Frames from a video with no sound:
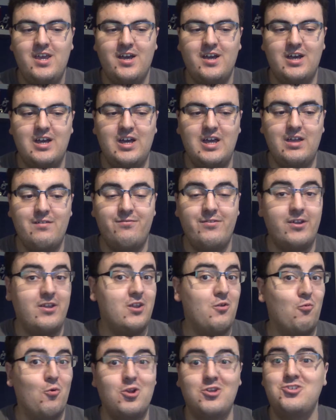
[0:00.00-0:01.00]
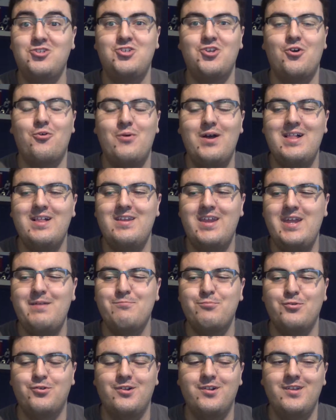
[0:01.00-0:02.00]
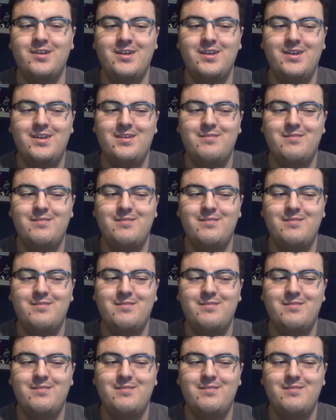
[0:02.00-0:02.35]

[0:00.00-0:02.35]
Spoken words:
I figured it worked so well in April,